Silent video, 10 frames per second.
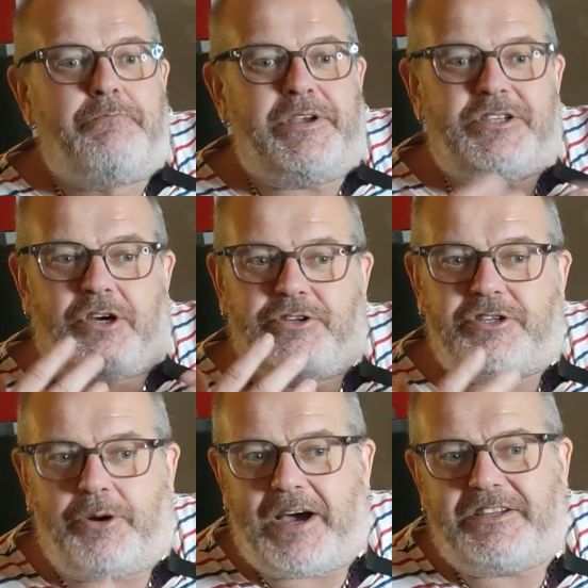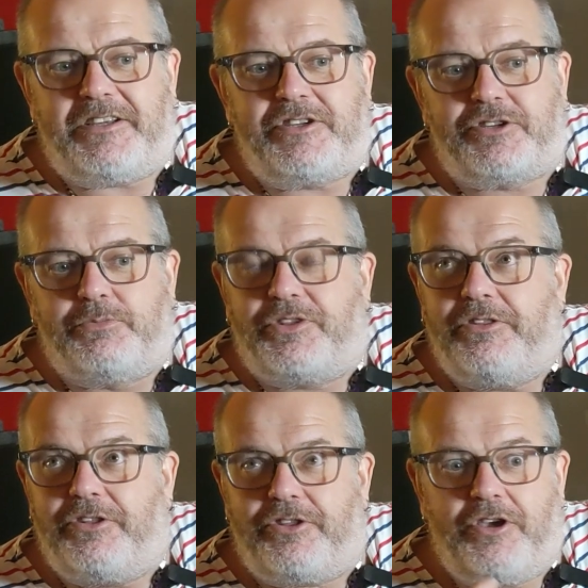but it's also adding
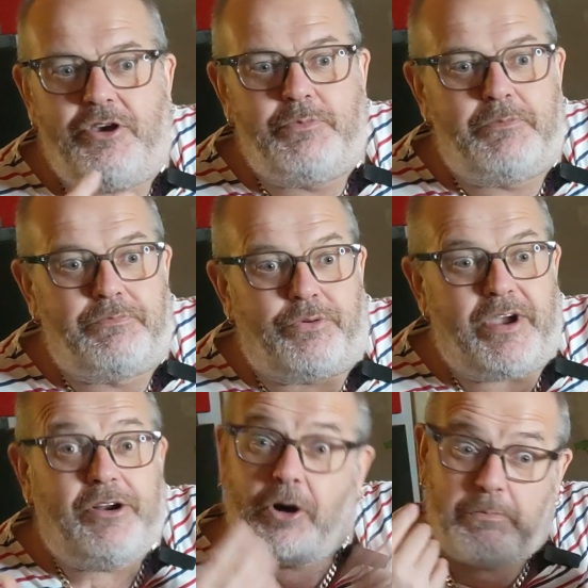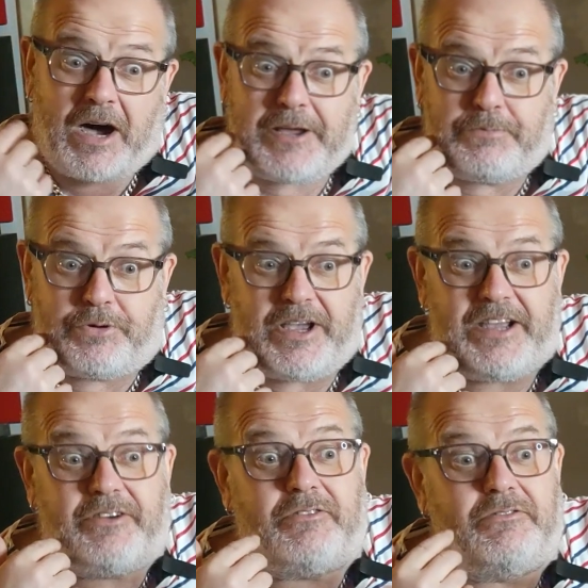something that the human brain, or my
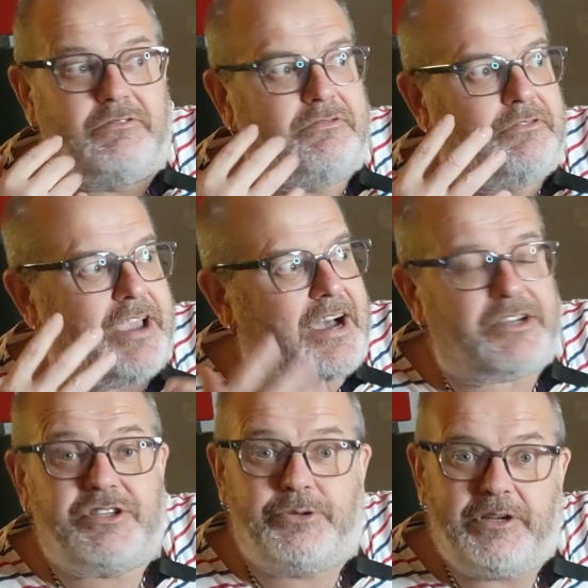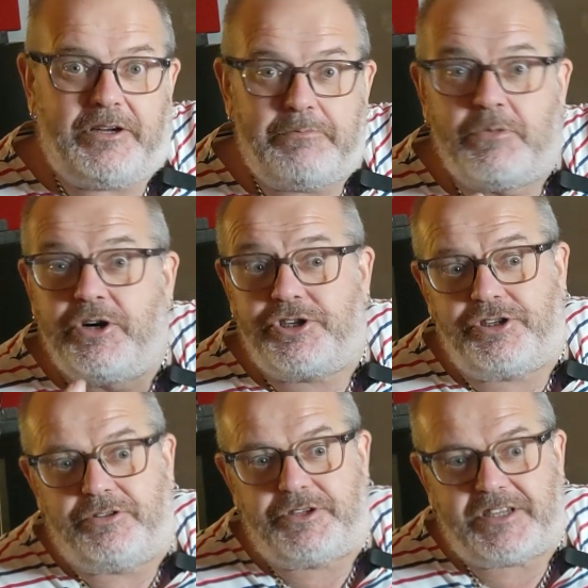brain, reacts to in an
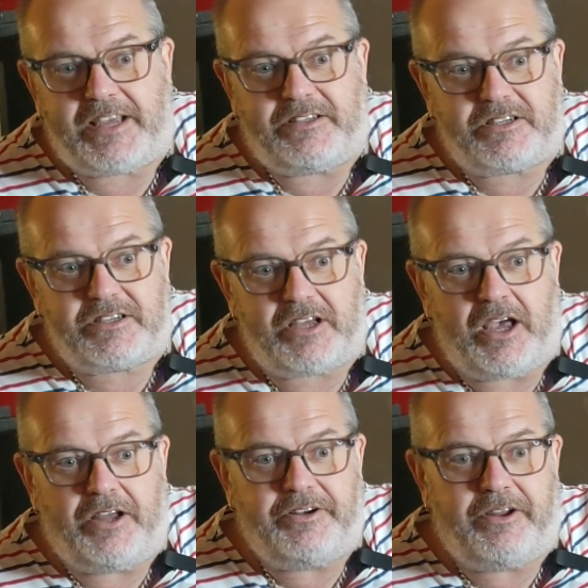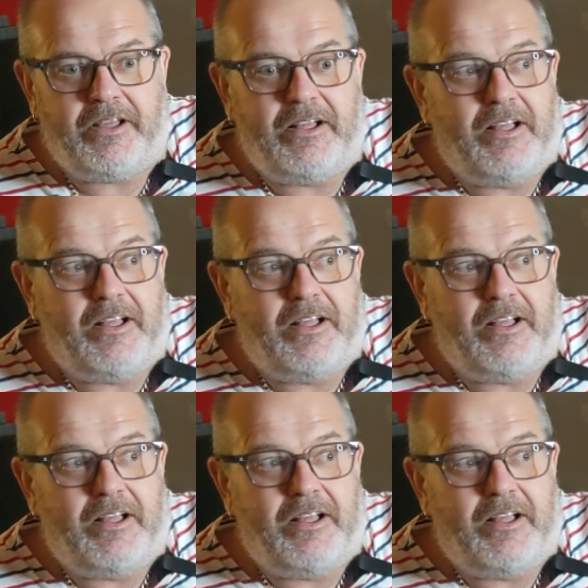emotional sense. And